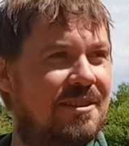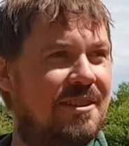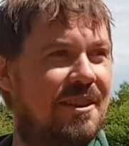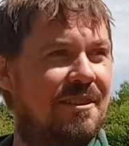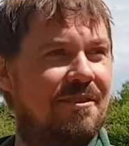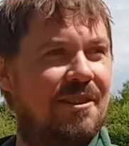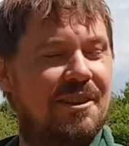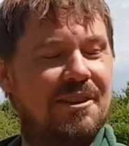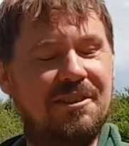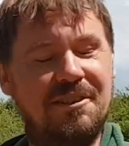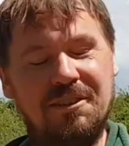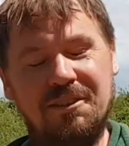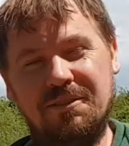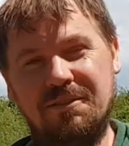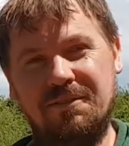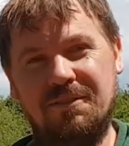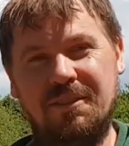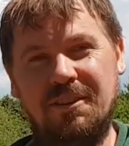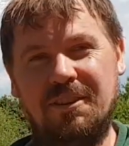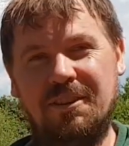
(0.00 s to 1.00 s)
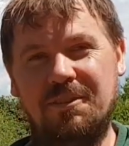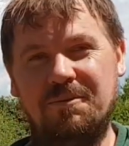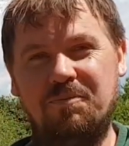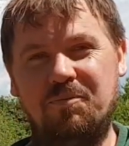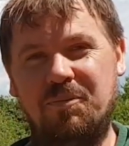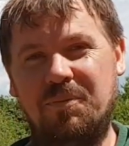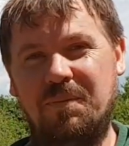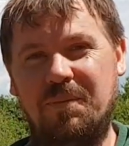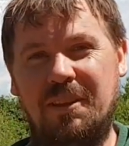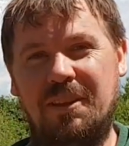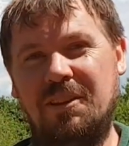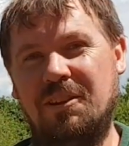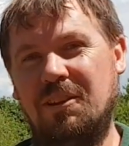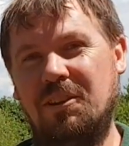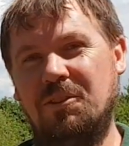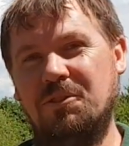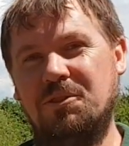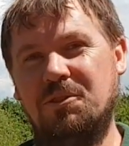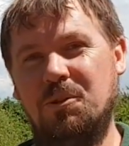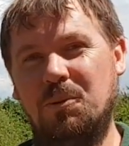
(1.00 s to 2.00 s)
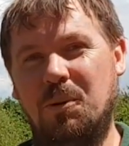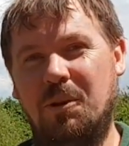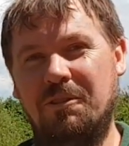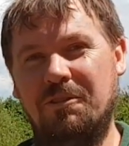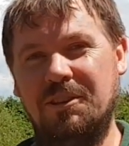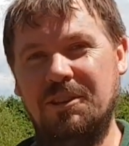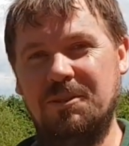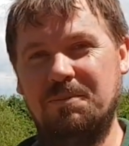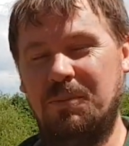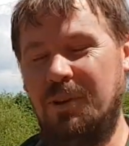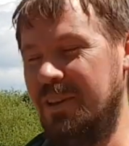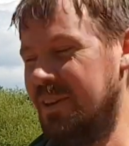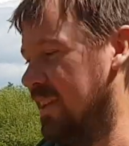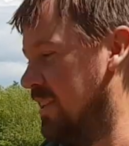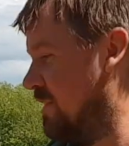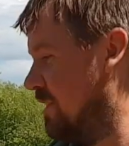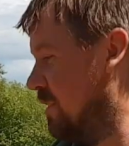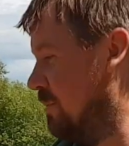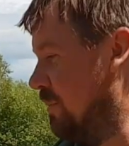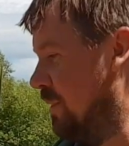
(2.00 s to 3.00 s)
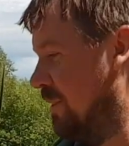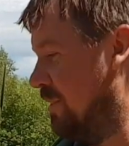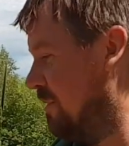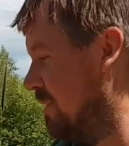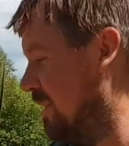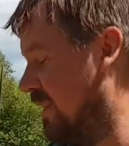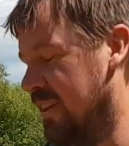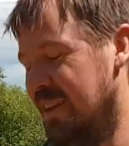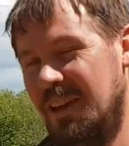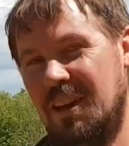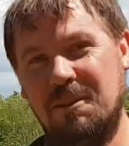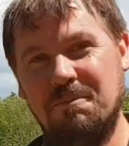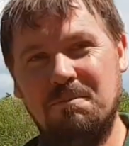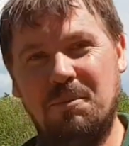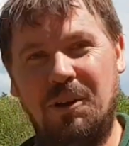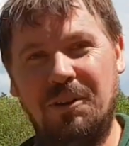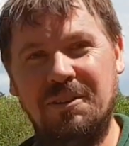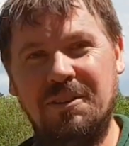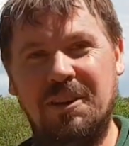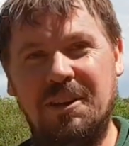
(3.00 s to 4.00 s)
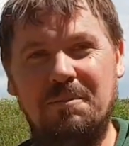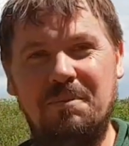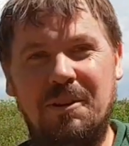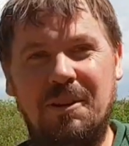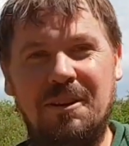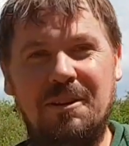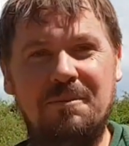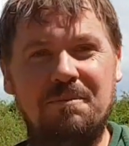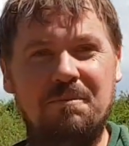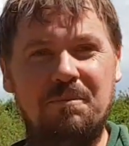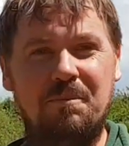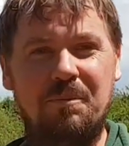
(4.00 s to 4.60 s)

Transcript: generation of ecological warriors by getting them in and pond dipping,